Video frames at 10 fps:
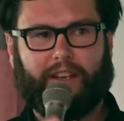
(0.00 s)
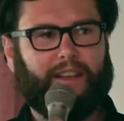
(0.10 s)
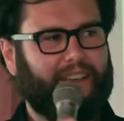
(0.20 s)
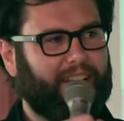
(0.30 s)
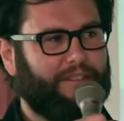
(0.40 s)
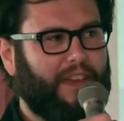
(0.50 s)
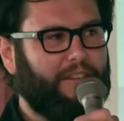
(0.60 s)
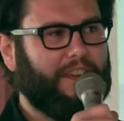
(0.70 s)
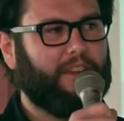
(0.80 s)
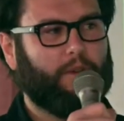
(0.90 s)
If you have
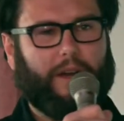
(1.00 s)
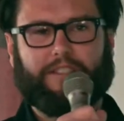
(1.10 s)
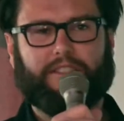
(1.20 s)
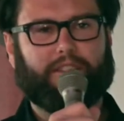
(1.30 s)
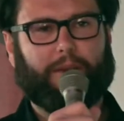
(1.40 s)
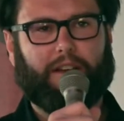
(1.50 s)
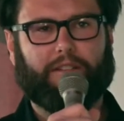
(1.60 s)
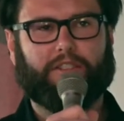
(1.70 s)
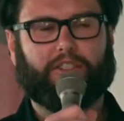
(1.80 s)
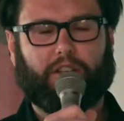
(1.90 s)
any questions
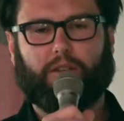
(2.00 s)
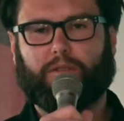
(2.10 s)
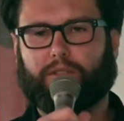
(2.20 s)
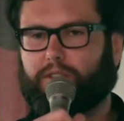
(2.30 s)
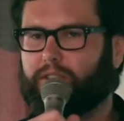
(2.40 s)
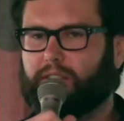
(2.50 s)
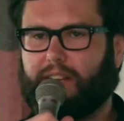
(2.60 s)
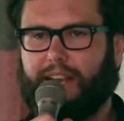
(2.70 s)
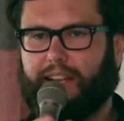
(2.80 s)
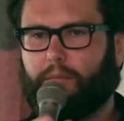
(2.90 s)
about shows or
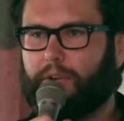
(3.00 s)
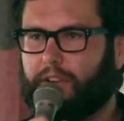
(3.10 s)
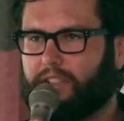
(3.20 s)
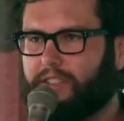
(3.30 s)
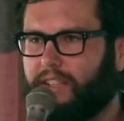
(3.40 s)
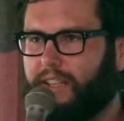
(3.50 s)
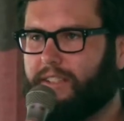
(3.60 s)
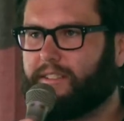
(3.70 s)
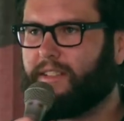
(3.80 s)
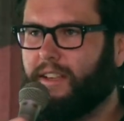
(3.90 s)
any production
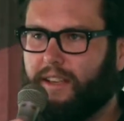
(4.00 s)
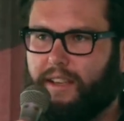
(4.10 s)
needs,